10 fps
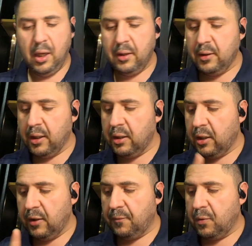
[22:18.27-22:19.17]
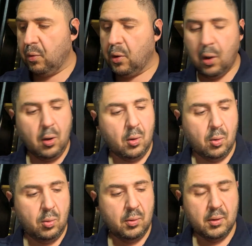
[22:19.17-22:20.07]
And then if you
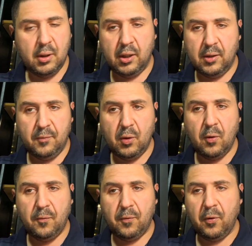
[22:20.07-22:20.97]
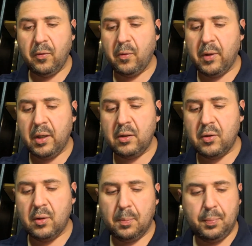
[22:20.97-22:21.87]
go further
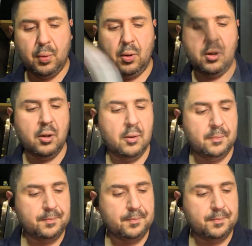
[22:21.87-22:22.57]
into the book,